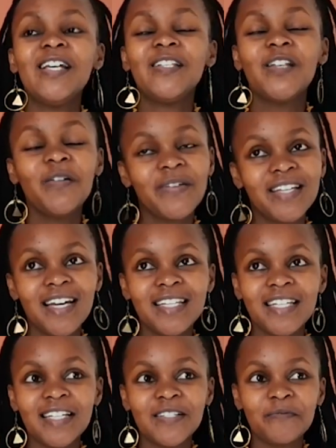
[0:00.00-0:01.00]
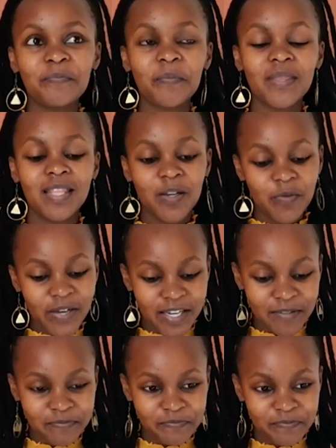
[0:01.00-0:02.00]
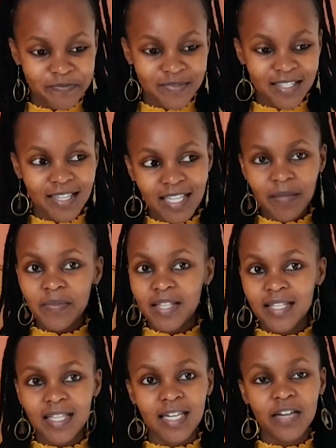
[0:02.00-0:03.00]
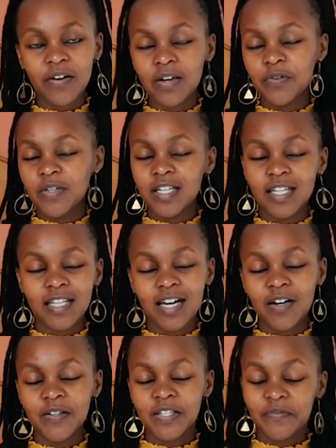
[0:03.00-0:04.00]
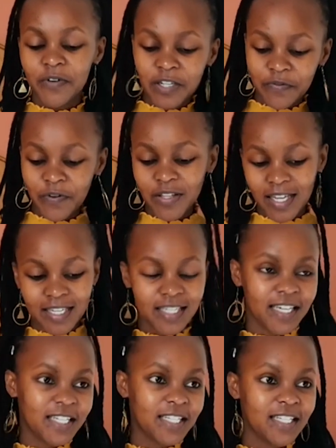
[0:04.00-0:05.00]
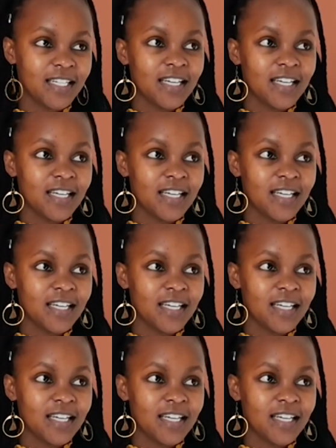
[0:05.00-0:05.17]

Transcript: So we get in, they weigh the same thing that I had gotten in the house, 44.38.